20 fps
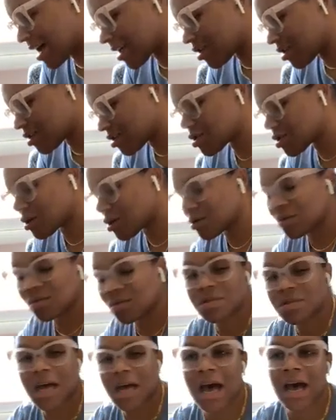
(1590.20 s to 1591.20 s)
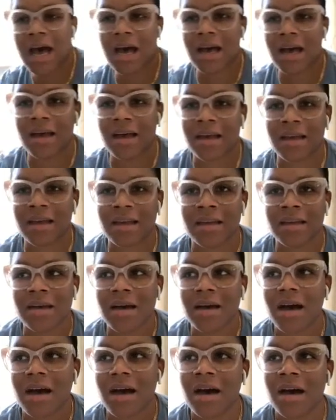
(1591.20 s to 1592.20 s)
years old, I
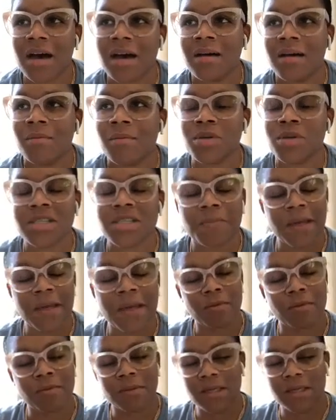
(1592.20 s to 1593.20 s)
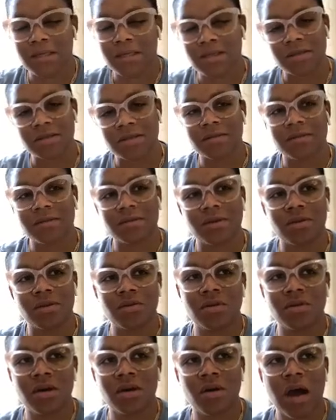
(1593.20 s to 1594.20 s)
was a people pleaser. You
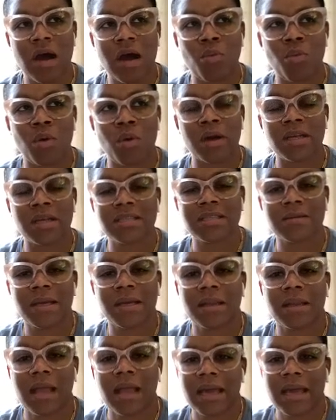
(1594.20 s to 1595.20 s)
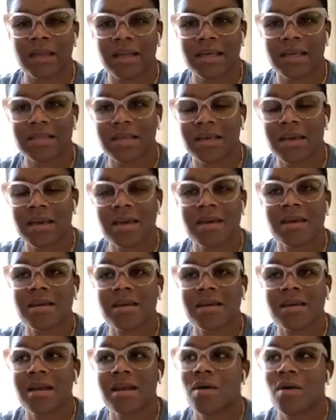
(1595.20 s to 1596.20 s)
know, I wanted to be liked as a kid.
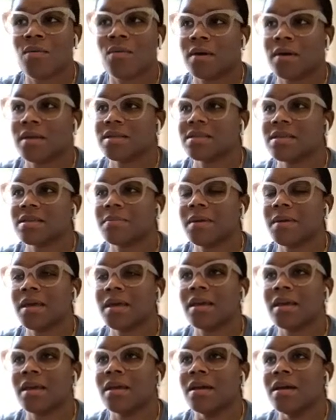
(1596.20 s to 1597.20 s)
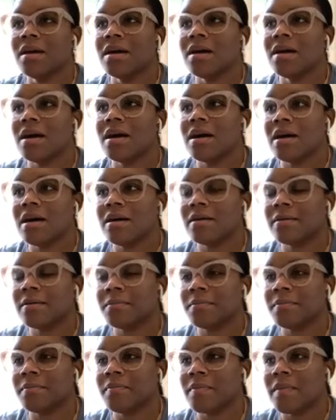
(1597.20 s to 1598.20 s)
I wanted to be,
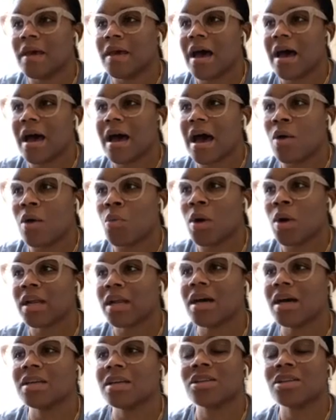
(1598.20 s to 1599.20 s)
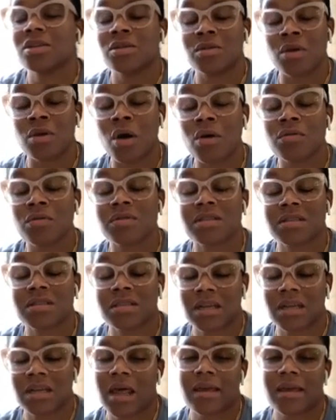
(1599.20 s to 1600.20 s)
I wanted adults
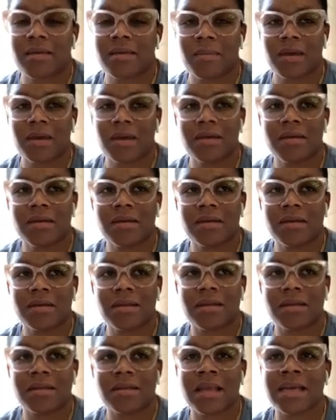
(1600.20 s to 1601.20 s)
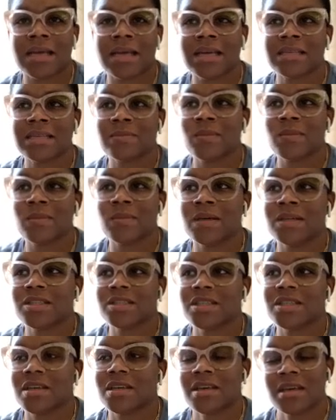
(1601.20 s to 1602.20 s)
to like me, not as much the
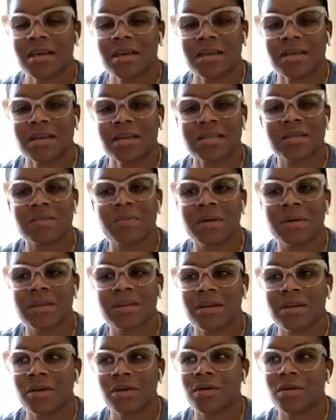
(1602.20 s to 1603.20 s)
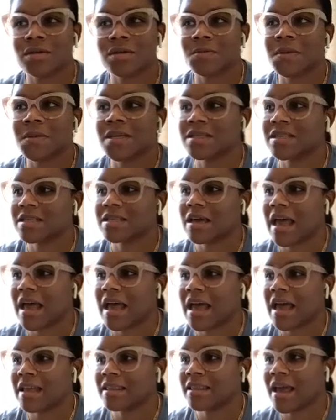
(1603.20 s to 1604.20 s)
kids, but the adults, because
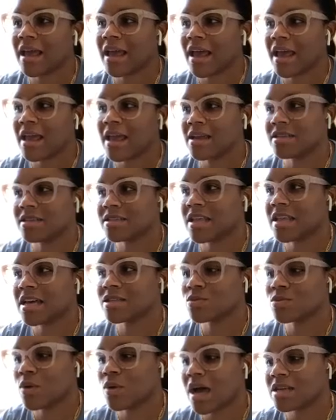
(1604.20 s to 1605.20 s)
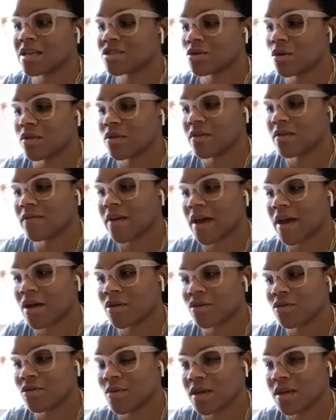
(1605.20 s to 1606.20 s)
at that age, that's what I saw the
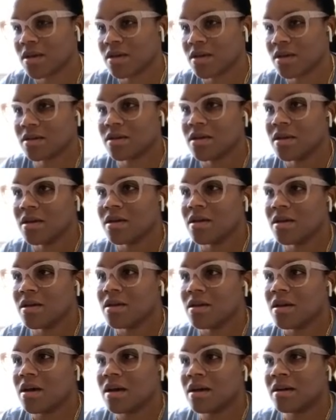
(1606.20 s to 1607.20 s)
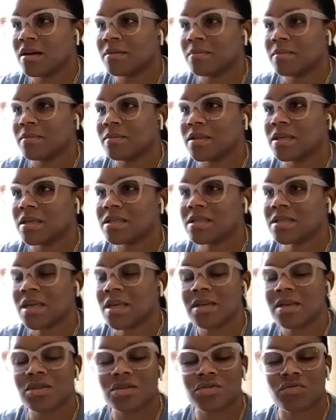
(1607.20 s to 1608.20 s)
value in the
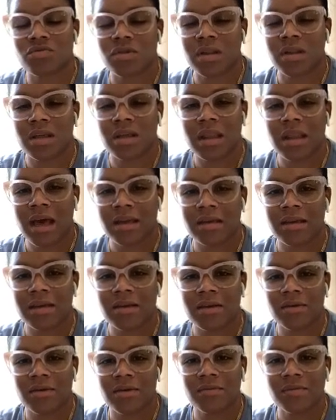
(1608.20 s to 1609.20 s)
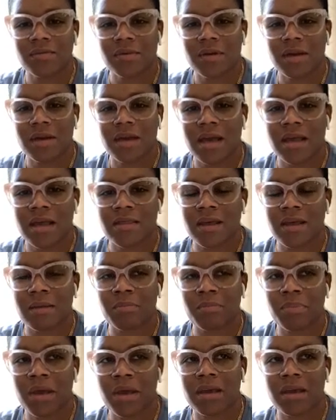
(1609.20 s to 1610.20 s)
teachers really liking you and then
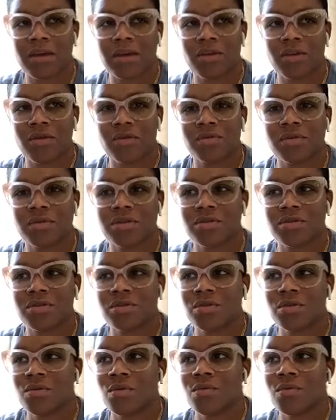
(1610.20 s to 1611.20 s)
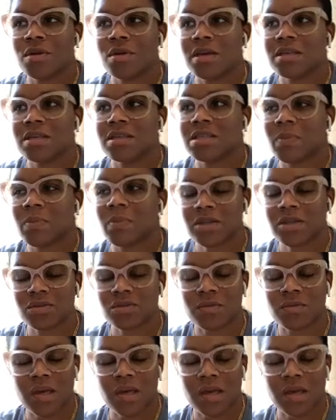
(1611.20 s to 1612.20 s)
picking you to do special
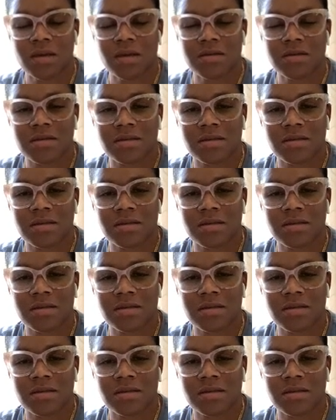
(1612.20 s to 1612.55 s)
things.